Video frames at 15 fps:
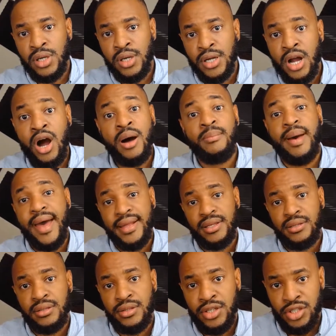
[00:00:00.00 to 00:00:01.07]
combat
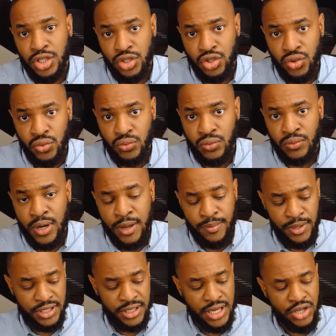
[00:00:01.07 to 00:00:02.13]
this issue, right?
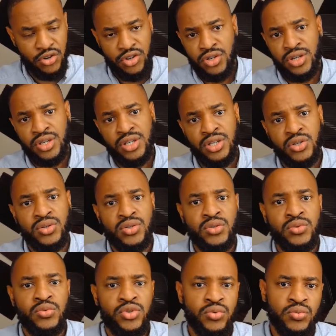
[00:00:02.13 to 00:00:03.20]
Because again,
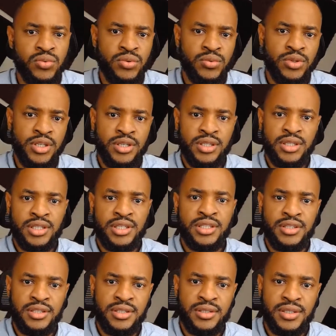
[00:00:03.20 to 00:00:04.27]
when
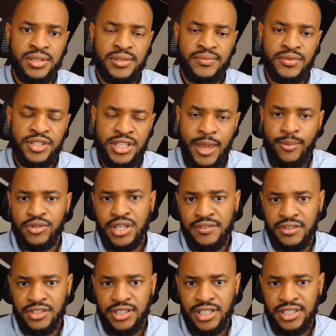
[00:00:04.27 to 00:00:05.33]
the staples I
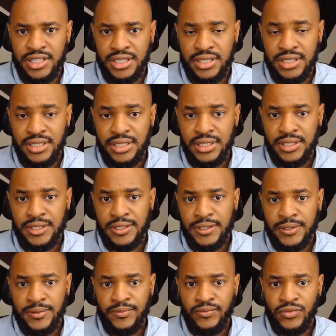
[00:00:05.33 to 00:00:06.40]
just listed
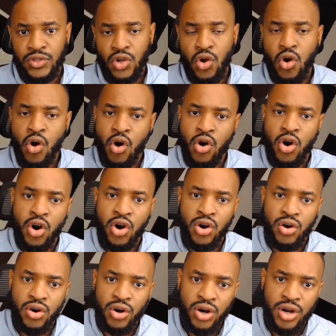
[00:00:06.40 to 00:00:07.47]

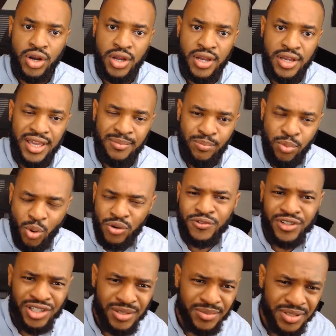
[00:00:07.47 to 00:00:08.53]
are important for
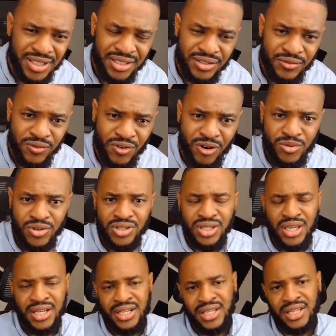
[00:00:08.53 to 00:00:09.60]
subsistence farmers,
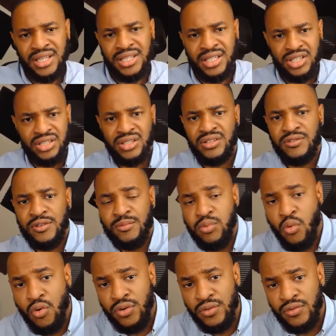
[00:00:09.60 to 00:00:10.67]
and additionally
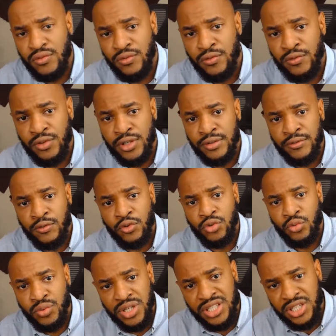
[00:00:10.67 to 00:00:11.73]
important for the
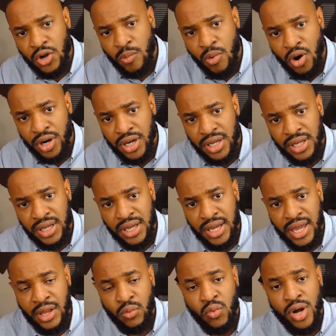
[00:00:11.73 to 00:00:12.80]
resale market
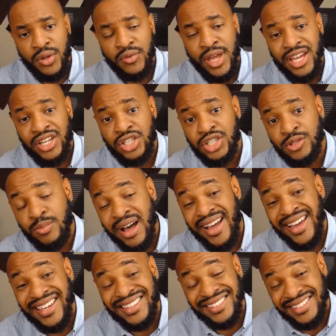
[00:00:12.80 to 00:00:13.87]
and what Haitians buy
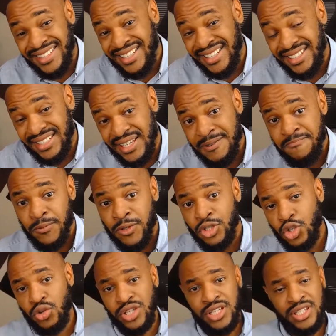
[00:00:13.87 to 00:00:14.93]
in the cities.
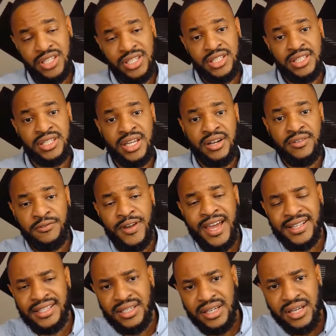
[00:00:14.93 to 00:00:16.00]
So it's an
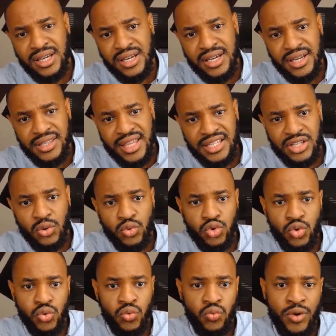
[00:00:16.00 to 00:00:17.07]
effect that's going
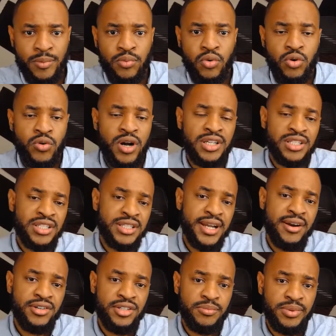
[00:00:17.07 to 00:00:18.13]
to ripple across the
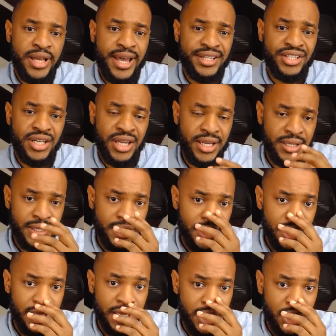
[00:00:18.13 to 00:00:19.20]
entire supply chain
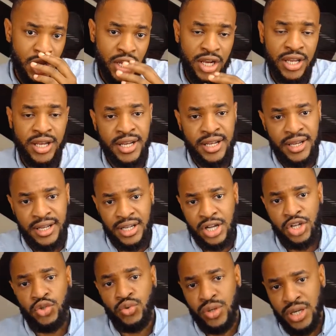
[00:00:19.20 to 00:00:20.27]
in the
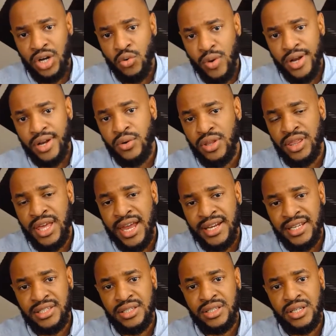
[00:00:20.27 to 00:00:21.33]
country, again, already that
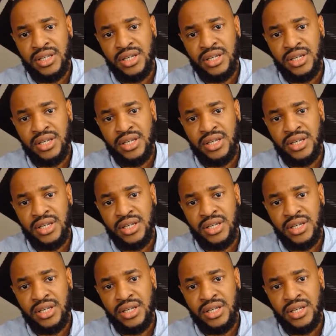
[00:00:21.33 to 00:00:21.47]
is